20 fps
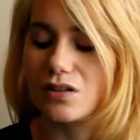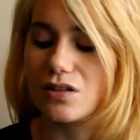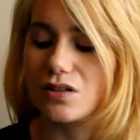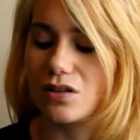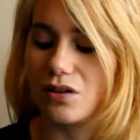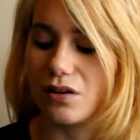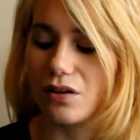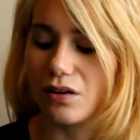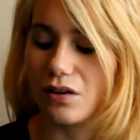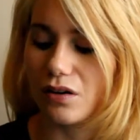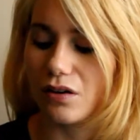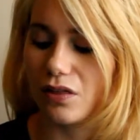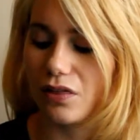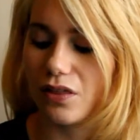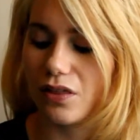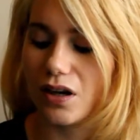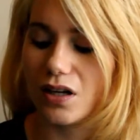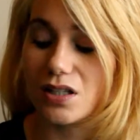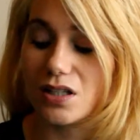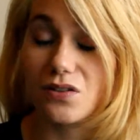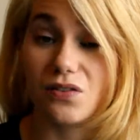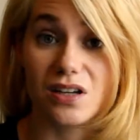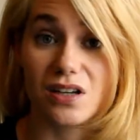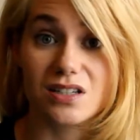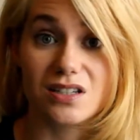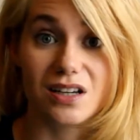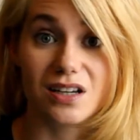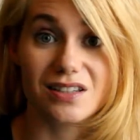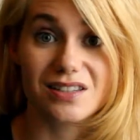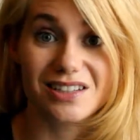so that's
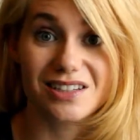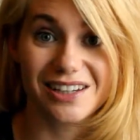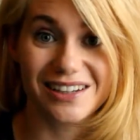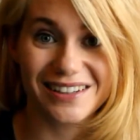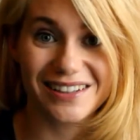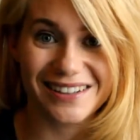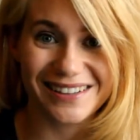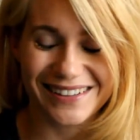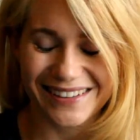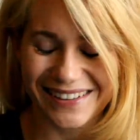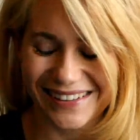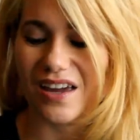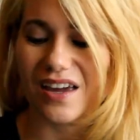fantastic.